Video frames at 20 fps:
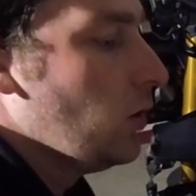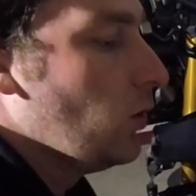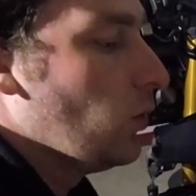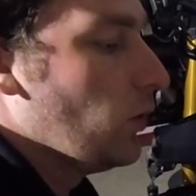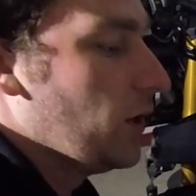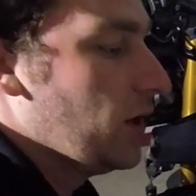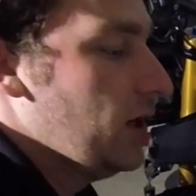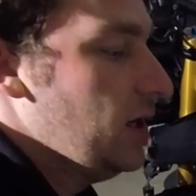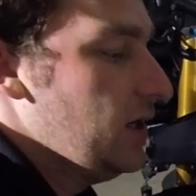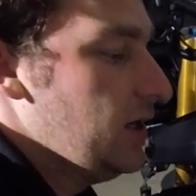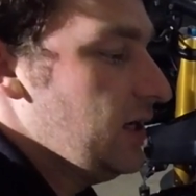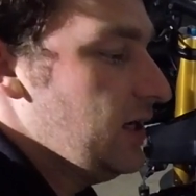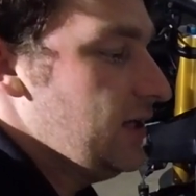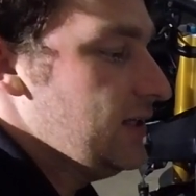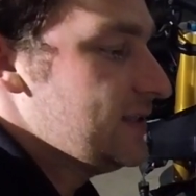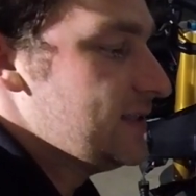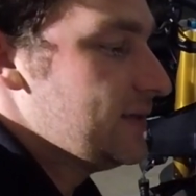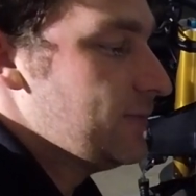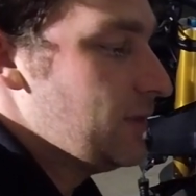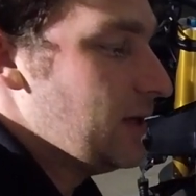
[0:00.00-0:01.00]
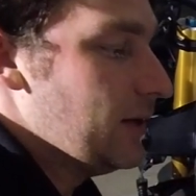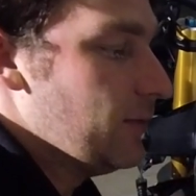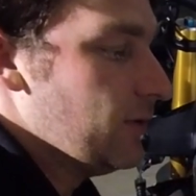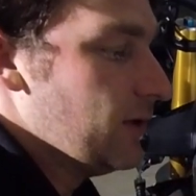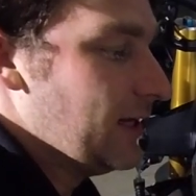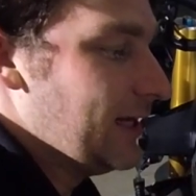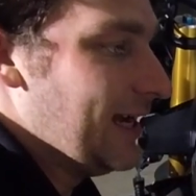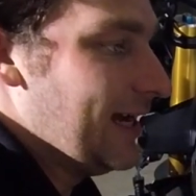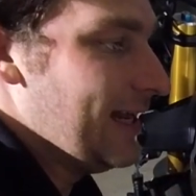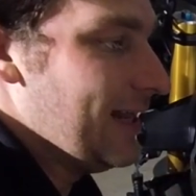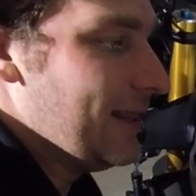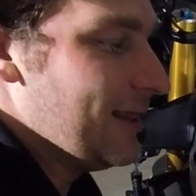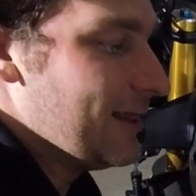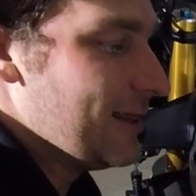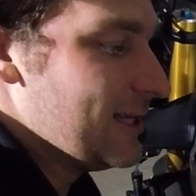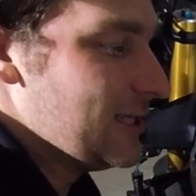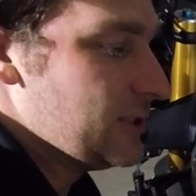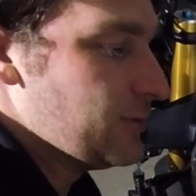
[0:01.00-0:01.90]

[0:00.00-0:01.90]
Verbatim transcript: We're gonna need to be able to get this